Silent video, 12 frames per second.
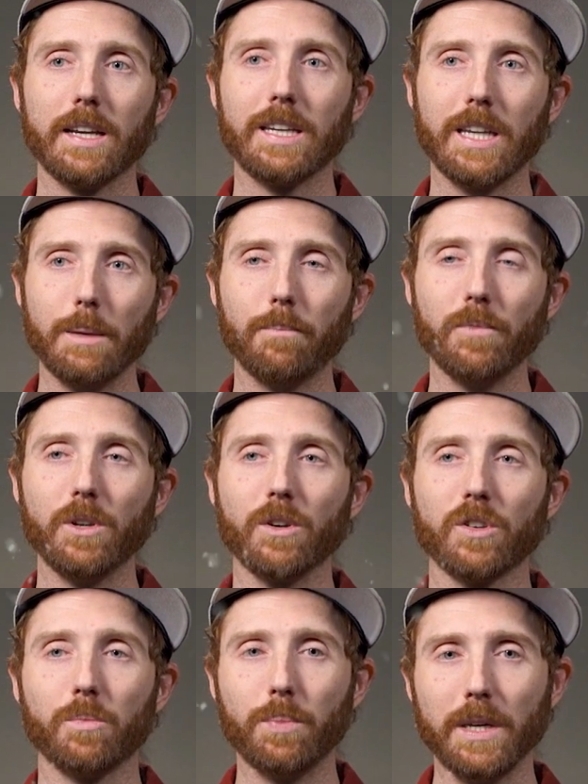keep your
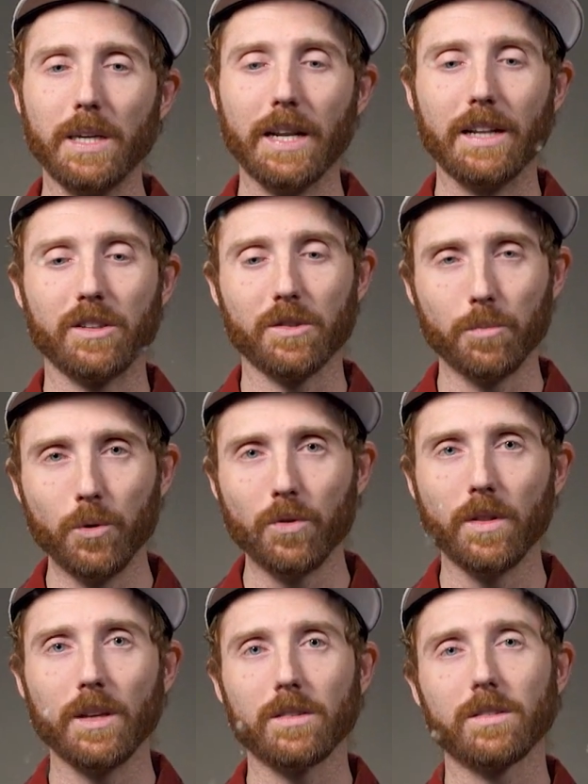speed and
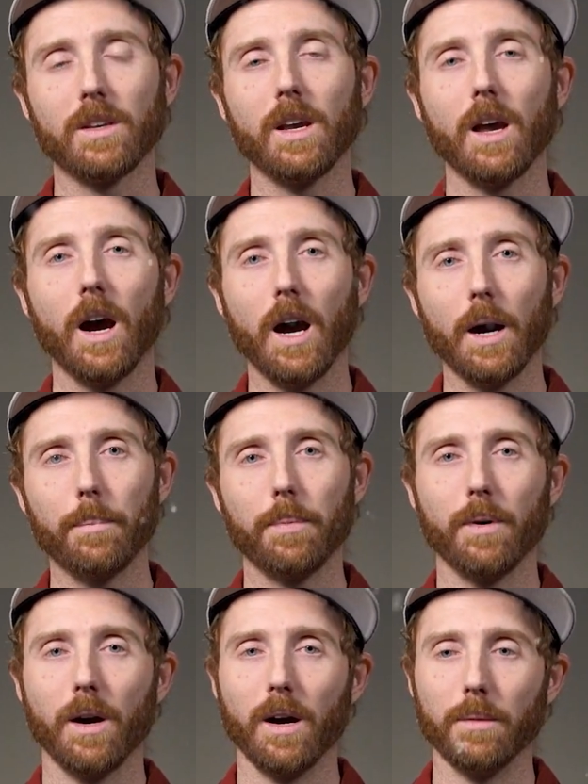smoothness up.
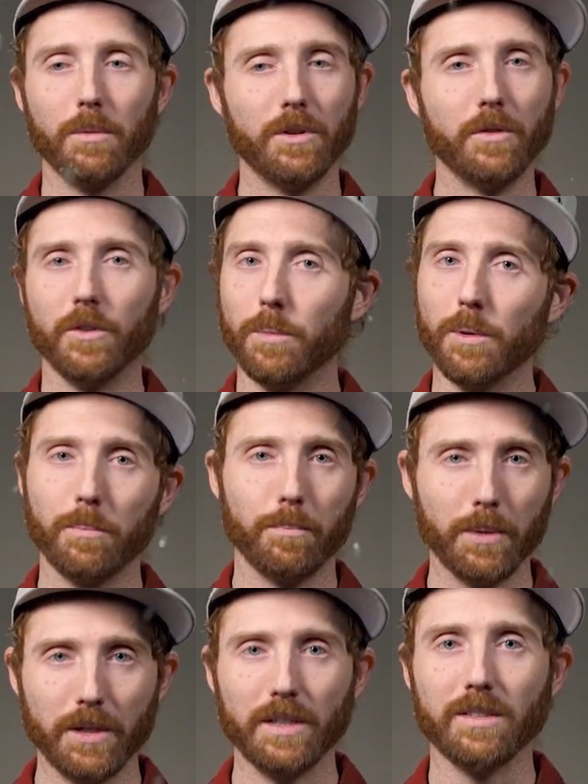
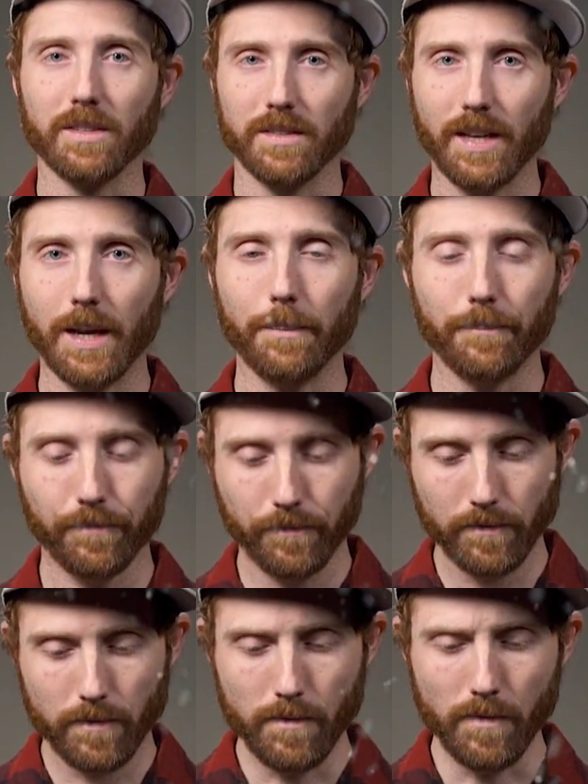Maneuverability is the same,
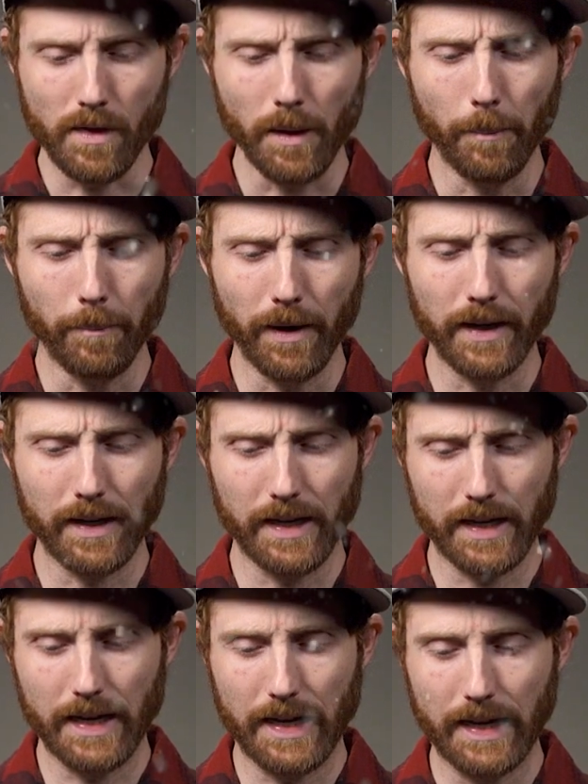but
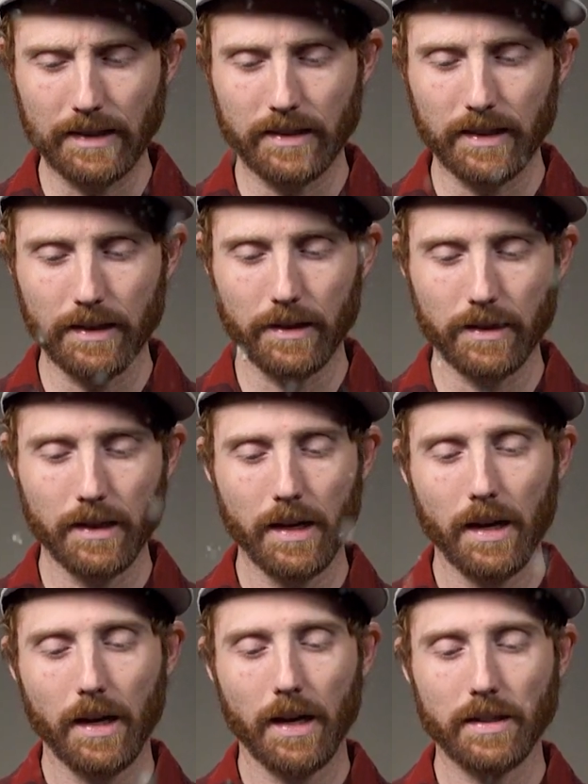it's
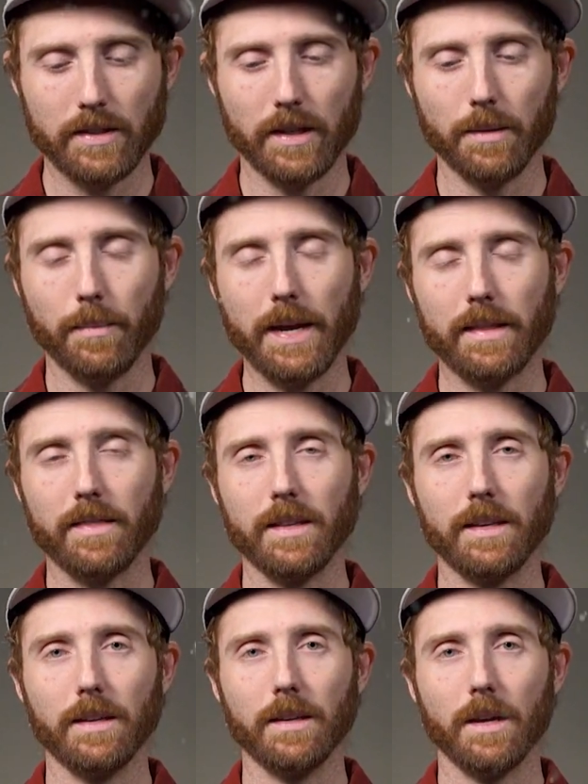gonna make
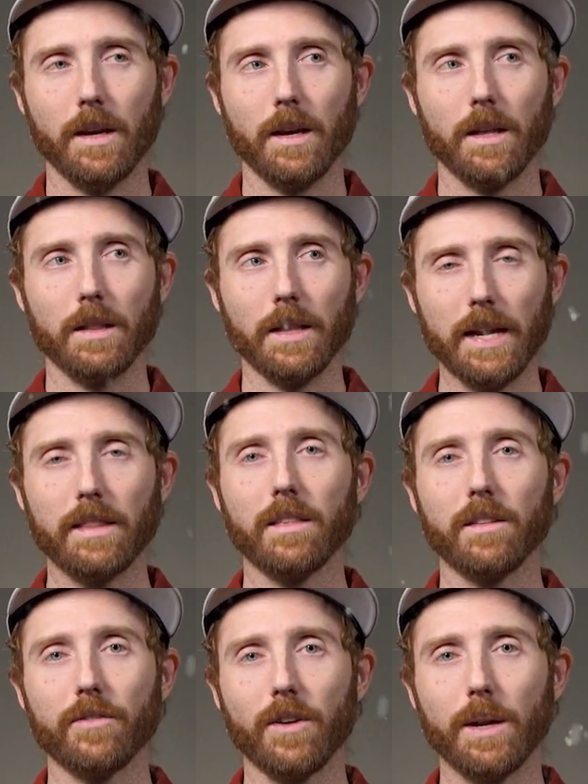the length
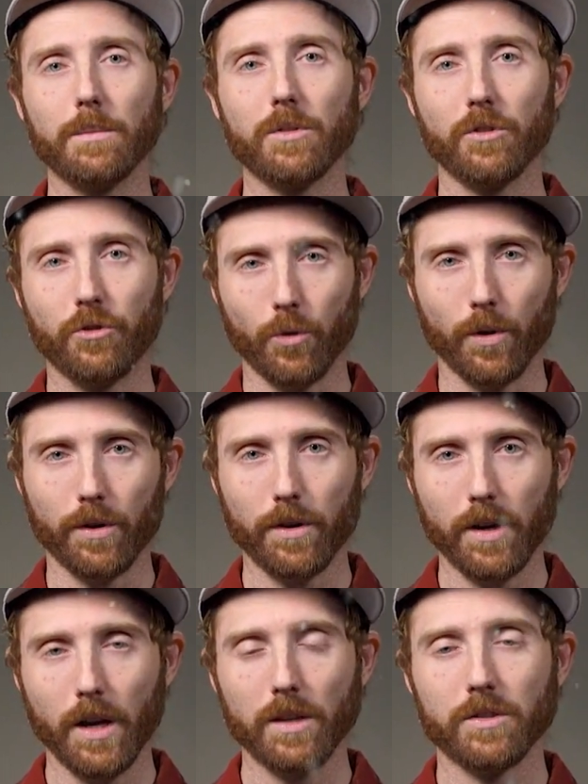of the frames
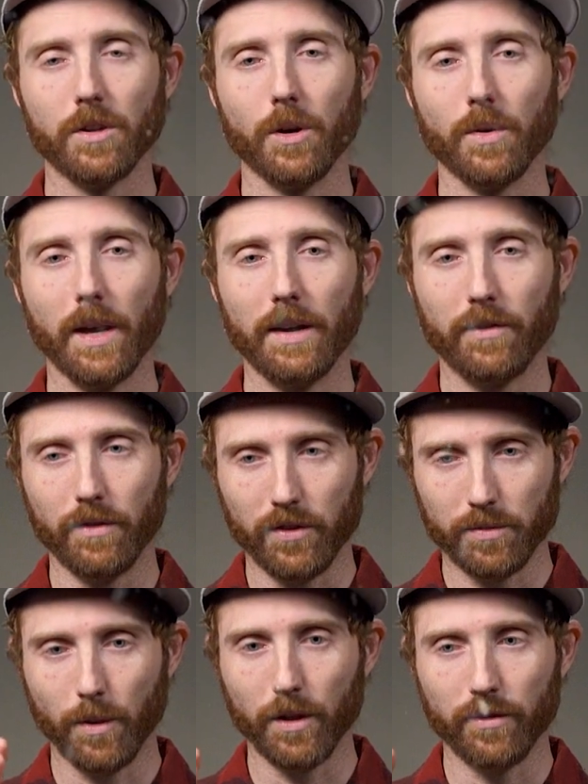shorter, so that if you have
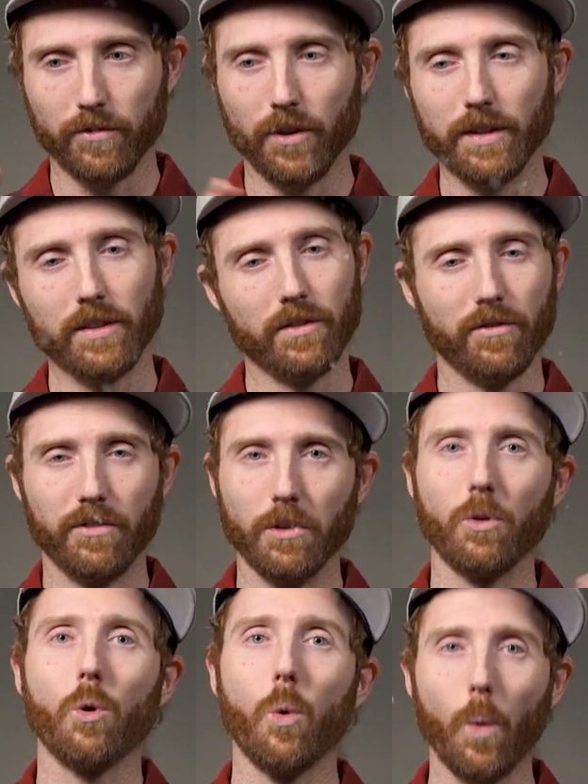a smaller foot, it doesn't
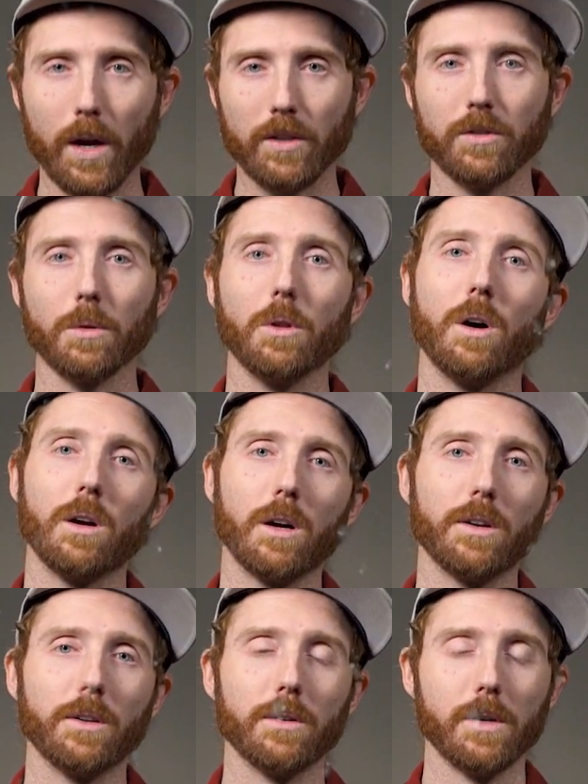feel quite so long
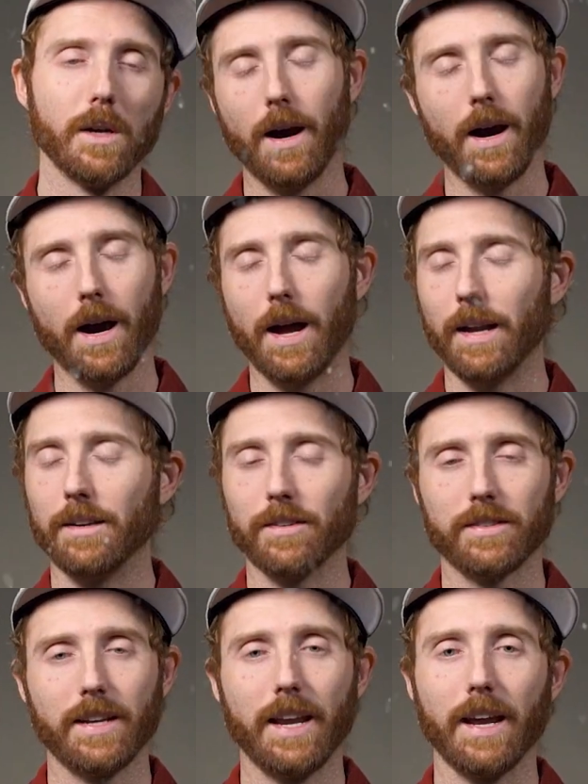on you. I
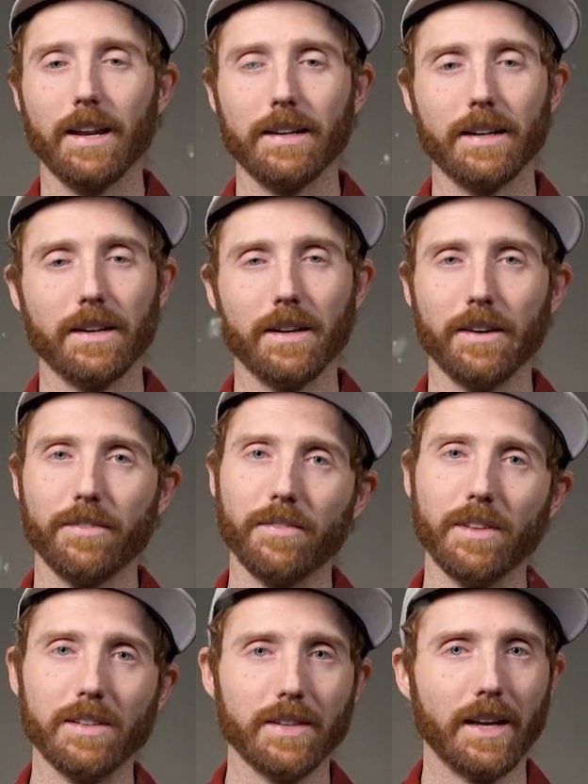just can't get enough
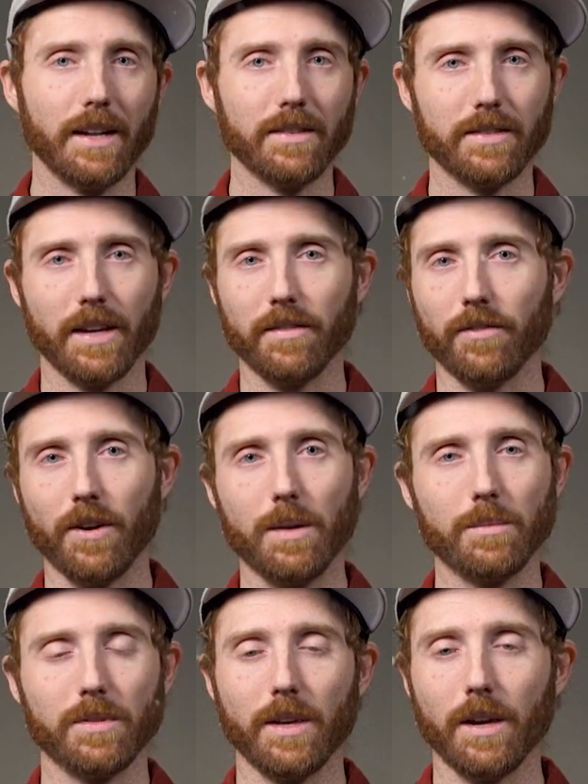of these NN Skate
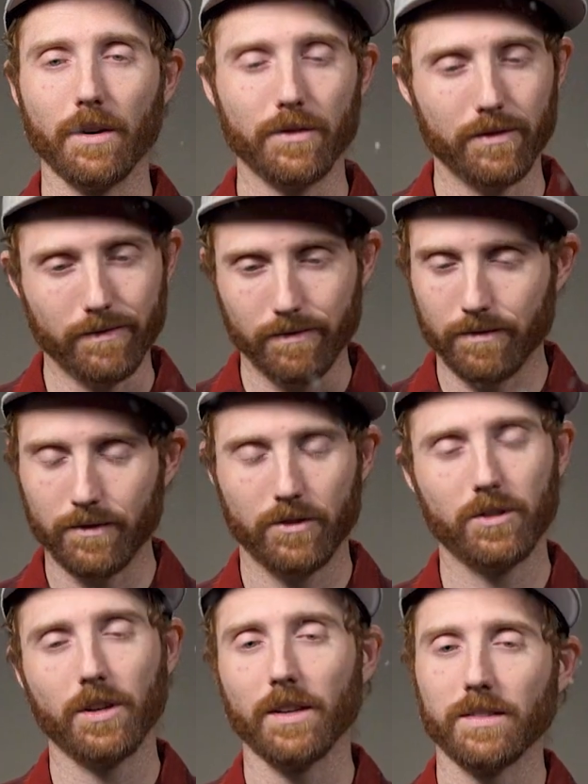frames. They are
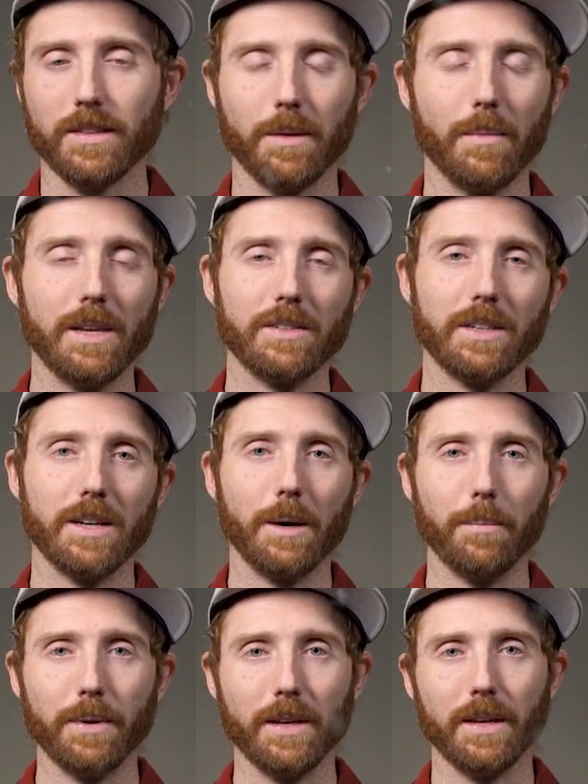just an amazing
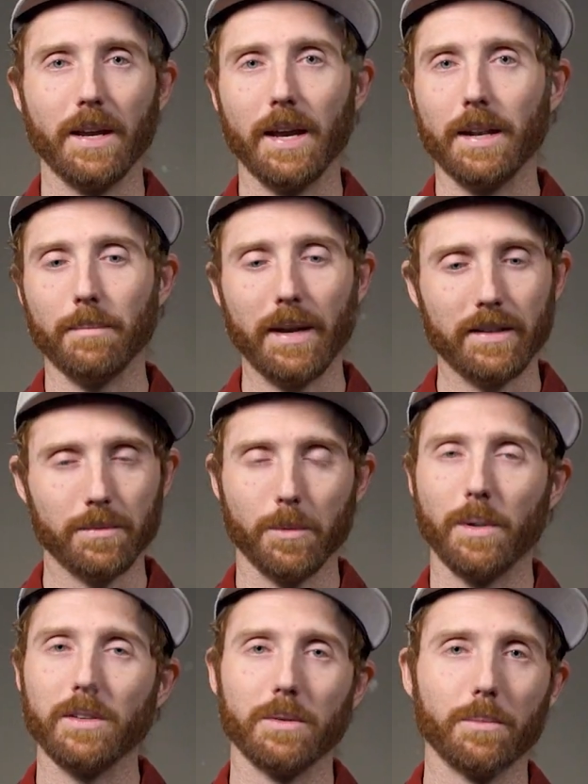company and make some
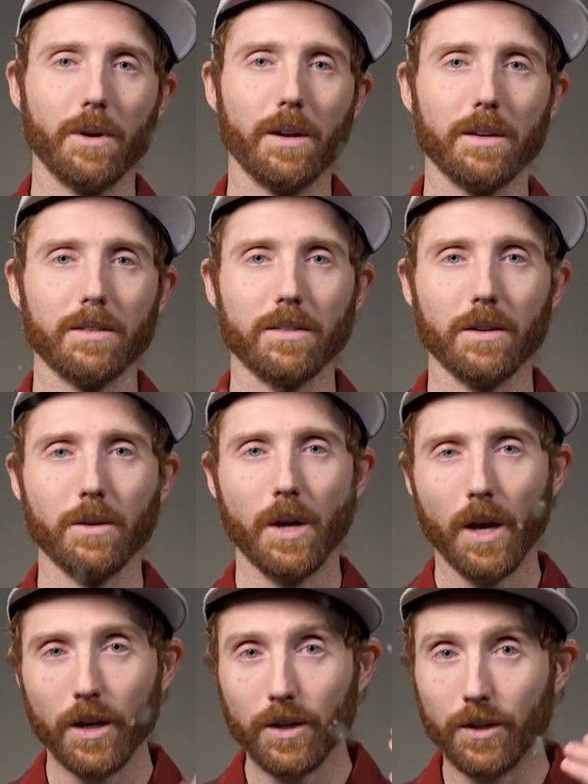amazing products, so
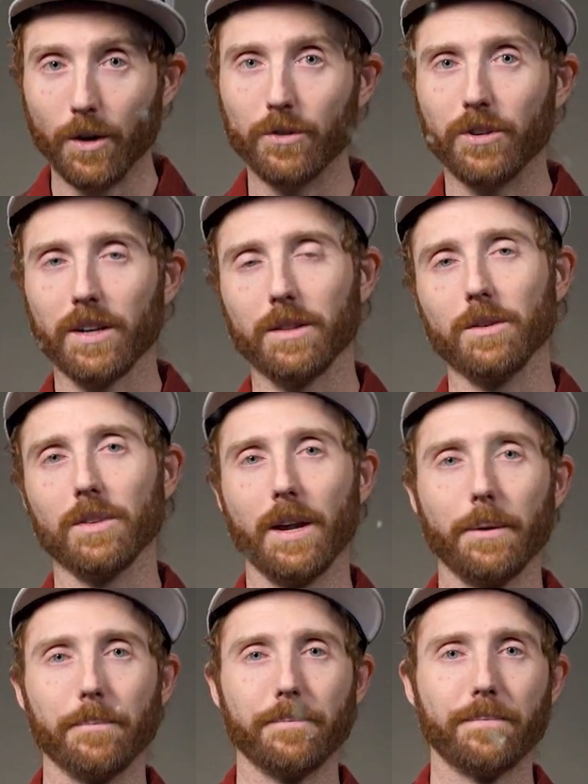go check those out.